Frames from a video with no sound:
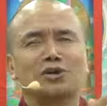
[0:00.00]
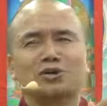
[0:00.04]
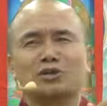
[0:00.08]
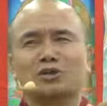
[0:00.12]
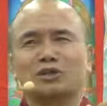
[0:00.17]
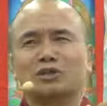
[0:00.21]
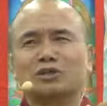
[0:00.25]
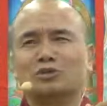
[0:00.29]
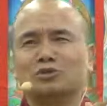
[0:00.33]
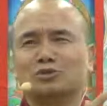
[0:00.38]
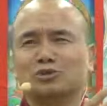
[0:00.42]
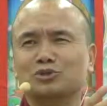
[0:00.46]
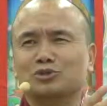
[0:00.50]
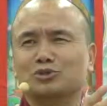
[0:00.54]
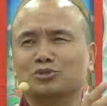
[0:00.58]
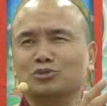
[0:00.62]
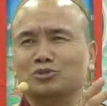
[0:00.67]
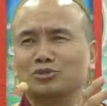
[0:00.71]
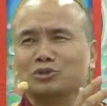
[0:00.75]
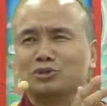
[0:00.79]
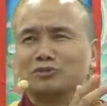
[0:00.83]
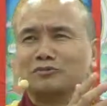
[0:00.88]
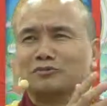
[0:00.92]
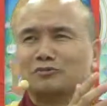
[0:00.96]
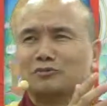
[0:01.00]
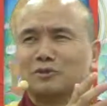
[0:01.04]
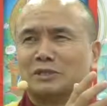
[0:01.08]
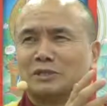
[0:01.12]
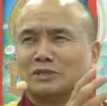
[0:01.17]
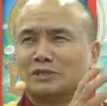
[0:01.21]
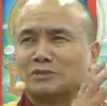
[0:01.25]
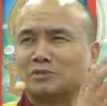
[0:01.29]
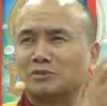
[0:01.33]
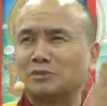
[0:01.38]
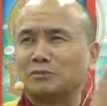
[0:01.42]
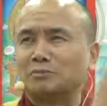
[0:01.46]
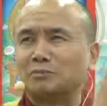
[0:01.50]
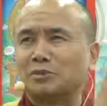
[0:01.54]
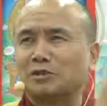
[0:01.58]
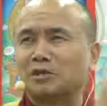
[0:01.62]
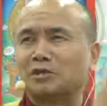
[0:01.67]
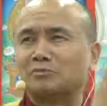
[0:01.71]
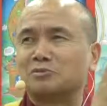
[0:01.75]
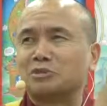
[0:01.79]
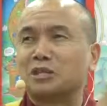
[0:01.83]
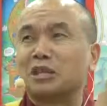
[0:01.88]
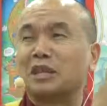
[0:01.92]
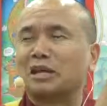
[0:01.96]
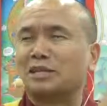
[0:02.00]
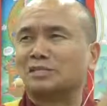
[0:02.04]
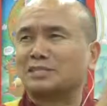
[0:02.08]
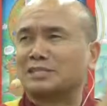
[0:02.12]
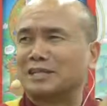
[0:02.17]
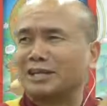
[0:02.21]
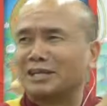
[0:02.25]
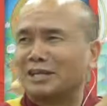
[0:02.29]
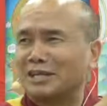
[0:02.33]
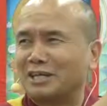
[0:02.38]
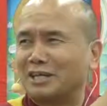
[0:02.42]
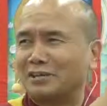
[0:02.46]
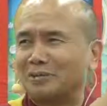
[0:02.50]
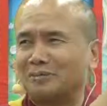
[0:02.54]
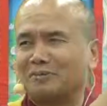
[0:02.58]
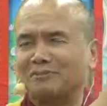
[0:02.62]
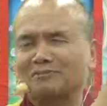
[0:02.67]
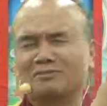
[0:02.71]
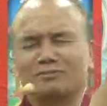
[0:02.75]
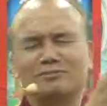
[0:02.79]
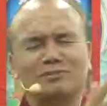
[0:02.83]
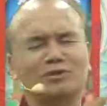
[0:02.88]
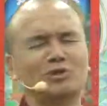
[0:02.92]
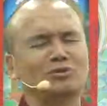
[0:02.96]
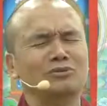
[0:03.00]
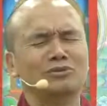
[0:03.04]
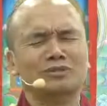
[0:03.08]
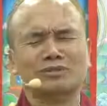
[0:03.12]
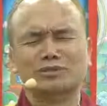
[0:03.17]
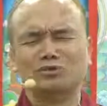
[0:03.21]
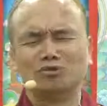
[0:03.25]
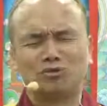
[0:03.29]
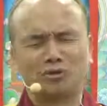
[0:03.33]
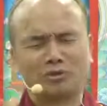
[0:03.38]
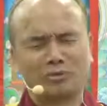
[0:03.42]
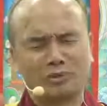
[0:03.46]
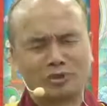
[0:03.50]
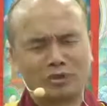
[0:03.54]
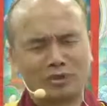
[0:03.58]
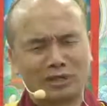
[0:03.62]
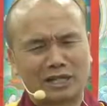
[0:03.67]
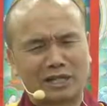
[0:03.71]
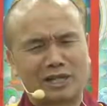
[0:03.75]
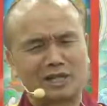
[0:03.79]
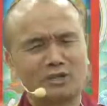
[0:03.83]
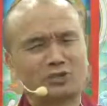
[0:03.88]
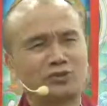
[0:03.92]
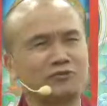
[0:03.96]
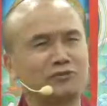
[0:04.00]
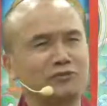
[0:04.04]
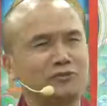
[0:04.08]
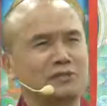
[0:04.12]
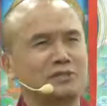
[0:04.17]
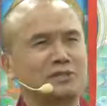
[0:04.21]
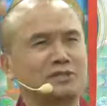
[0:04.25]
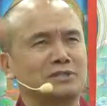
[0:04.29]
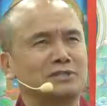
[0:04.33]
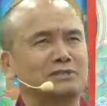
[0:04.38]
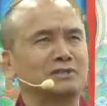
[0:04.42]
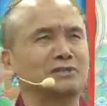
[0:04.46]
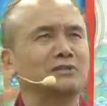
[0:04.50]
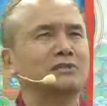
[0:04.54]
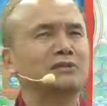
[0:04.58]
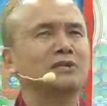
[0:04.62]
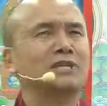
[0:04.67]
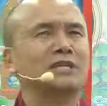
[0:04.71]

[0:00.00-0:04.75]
Oh, he's also going to give, this is perhaps the last time. No, it's not about last or first.